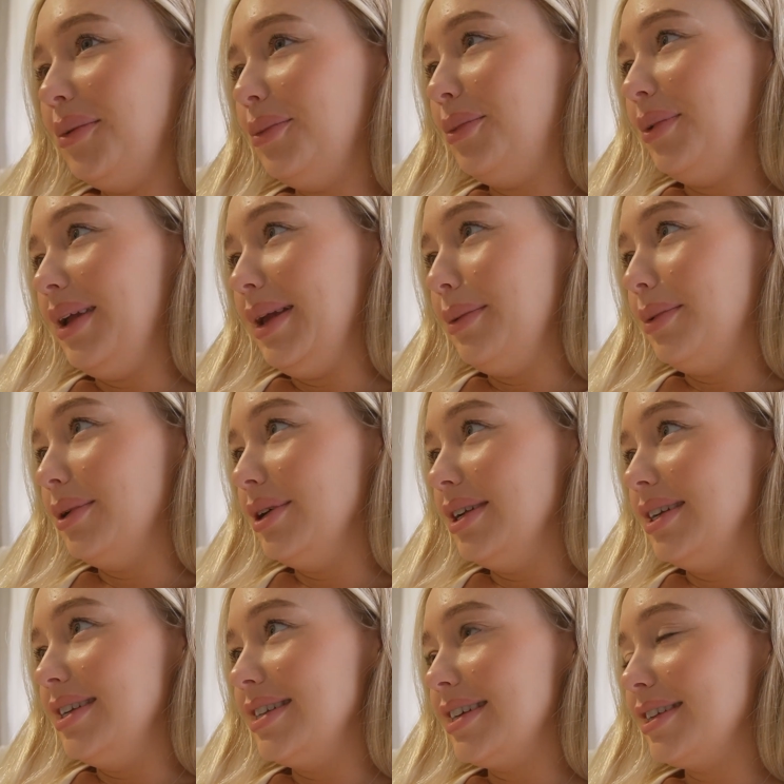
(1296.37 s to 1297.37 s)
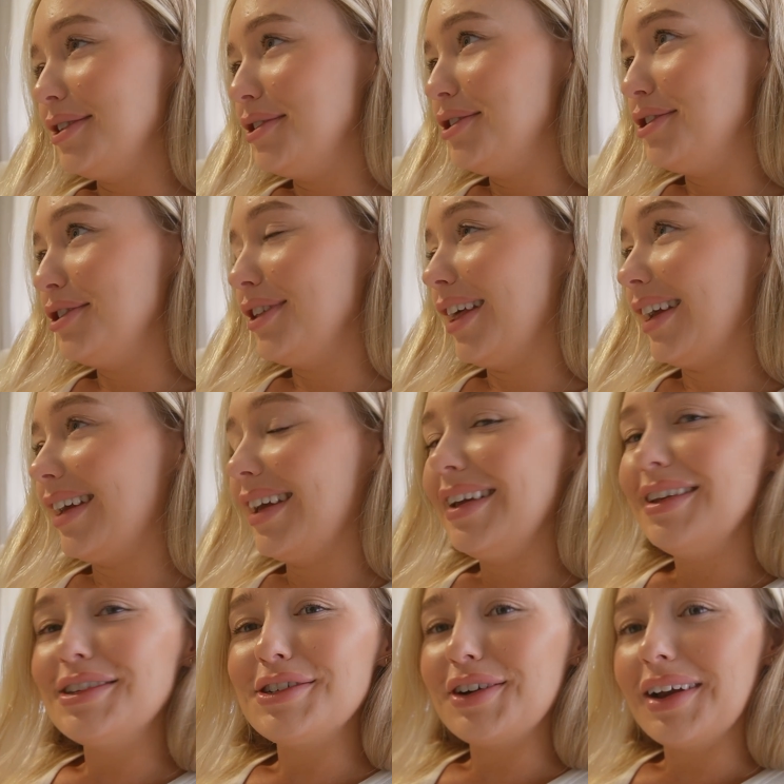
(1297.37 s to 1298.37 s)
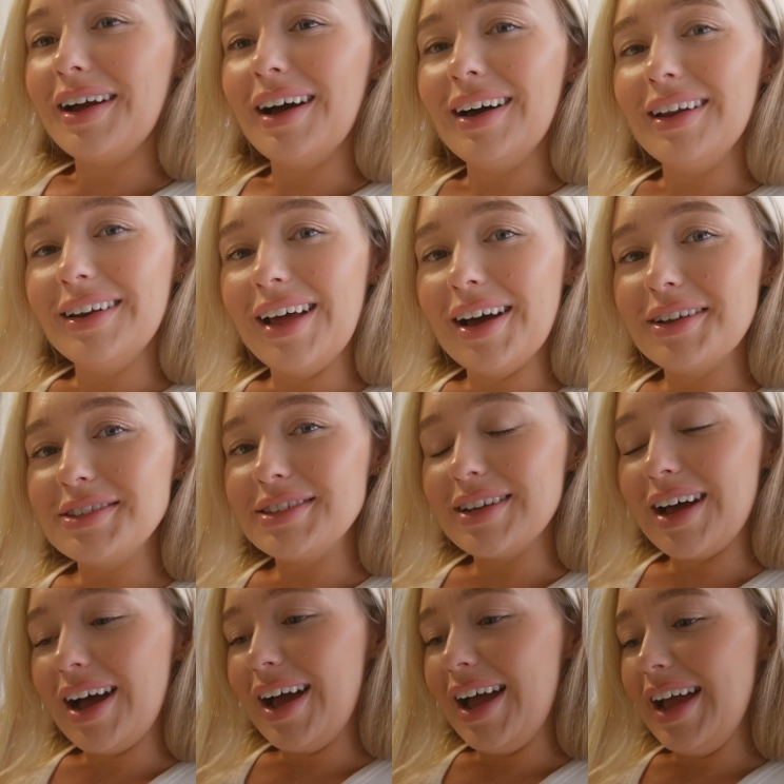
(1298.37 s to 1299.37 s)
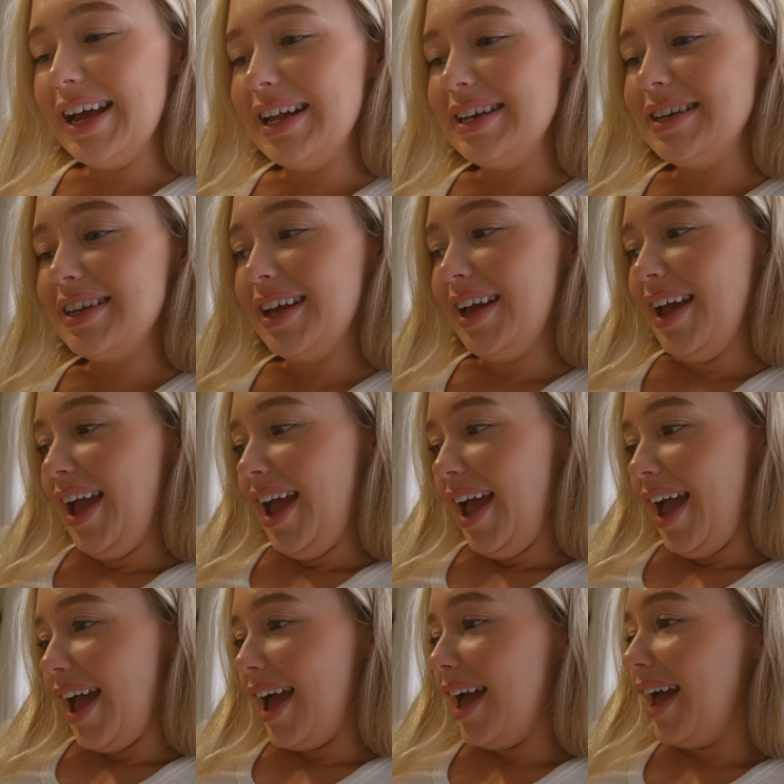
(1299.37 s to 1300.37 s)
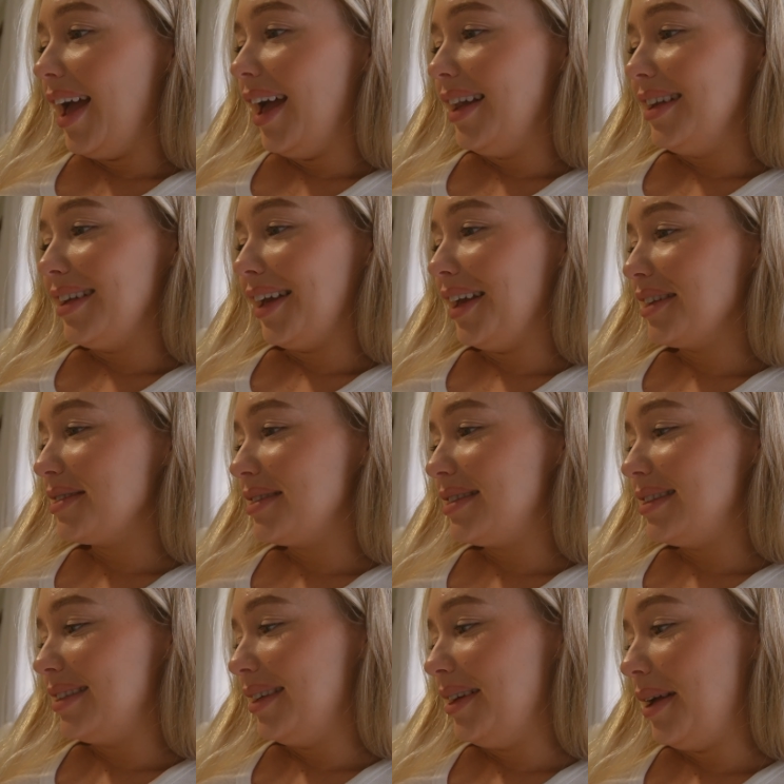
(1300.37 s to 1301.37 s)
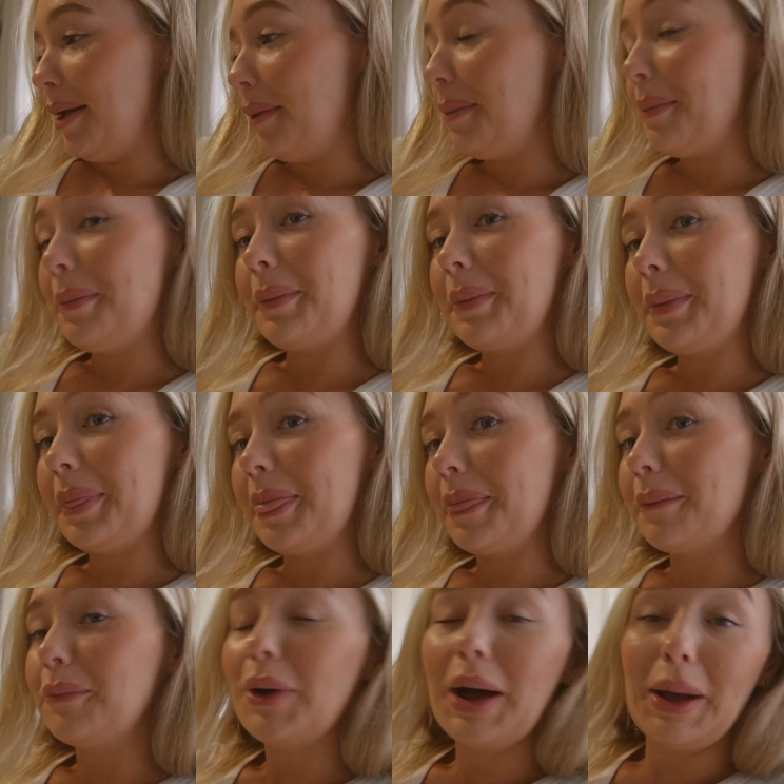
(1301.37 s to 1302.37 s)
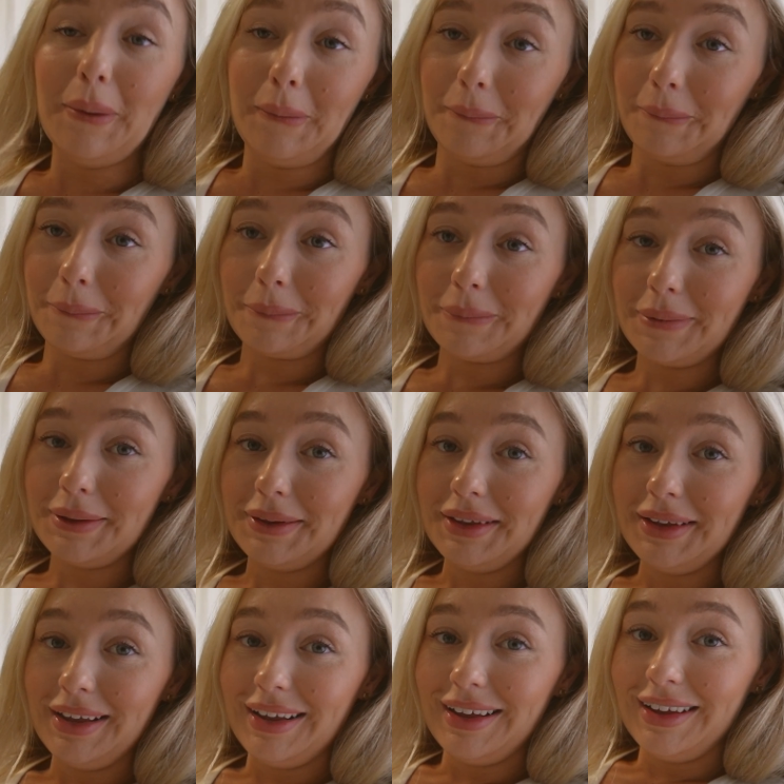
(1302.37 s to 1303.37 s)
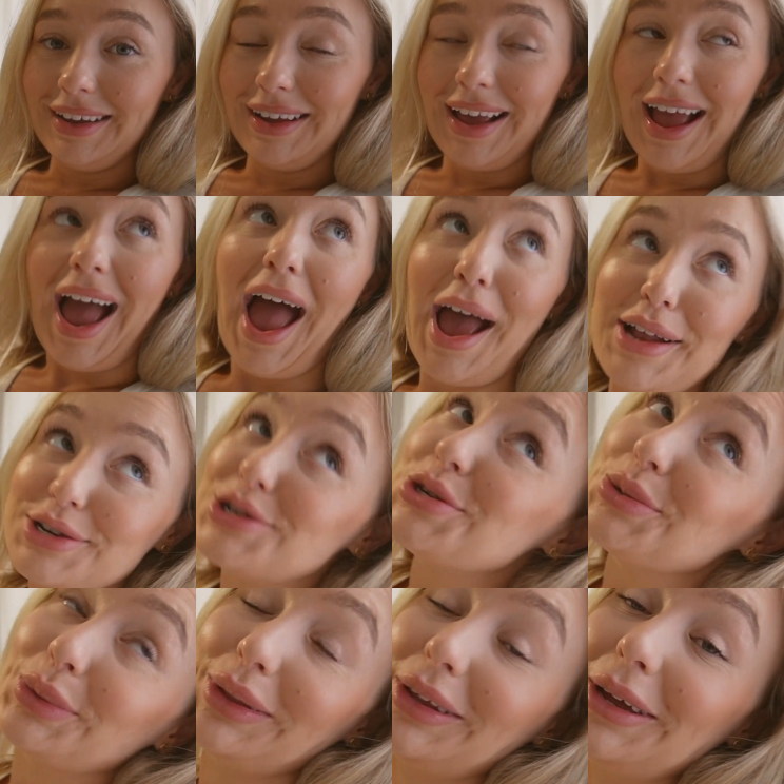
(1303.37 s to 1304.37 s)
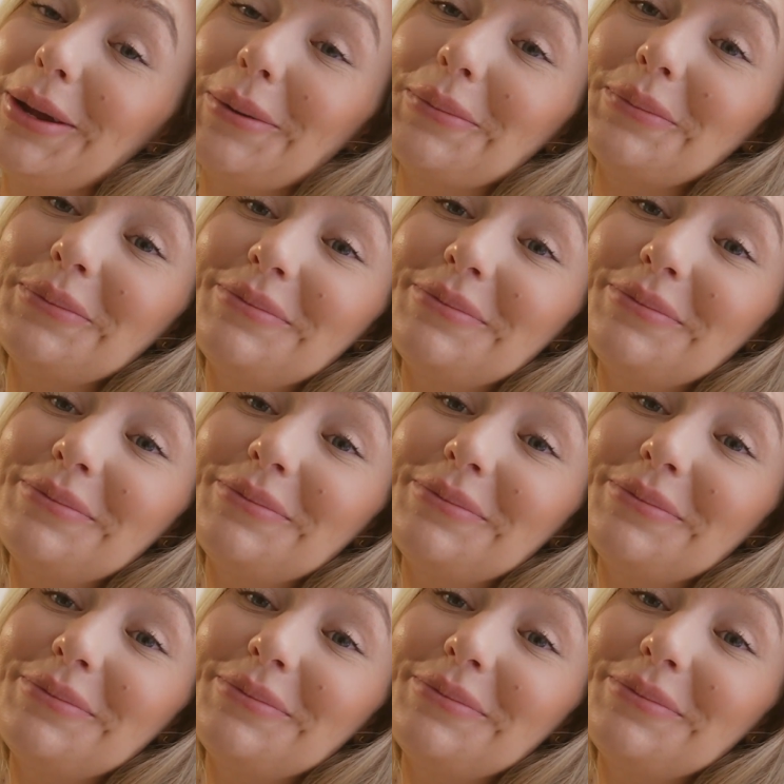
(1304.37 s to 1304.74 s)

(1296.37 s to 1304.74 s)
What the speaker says: we would do like an Easter egg hunt outside, and I guess, well, actually,